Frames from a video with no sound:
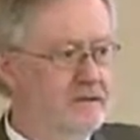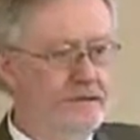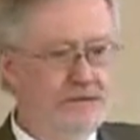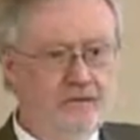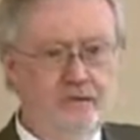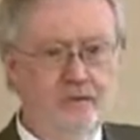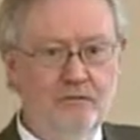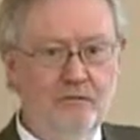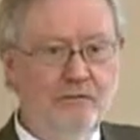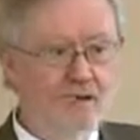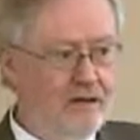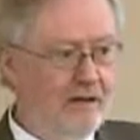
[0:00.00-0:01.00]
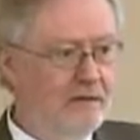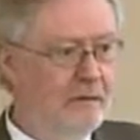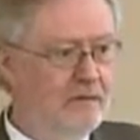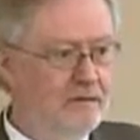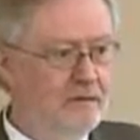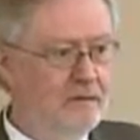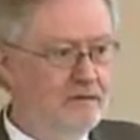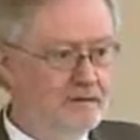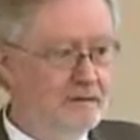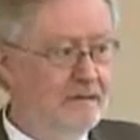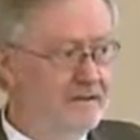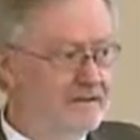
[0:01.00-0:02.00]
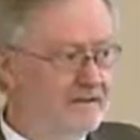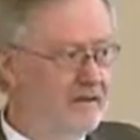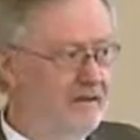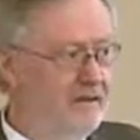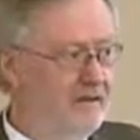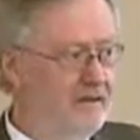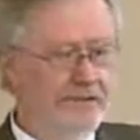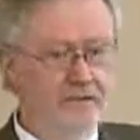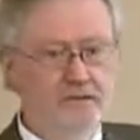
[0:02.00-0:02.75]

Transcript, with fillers: to do their studies, their household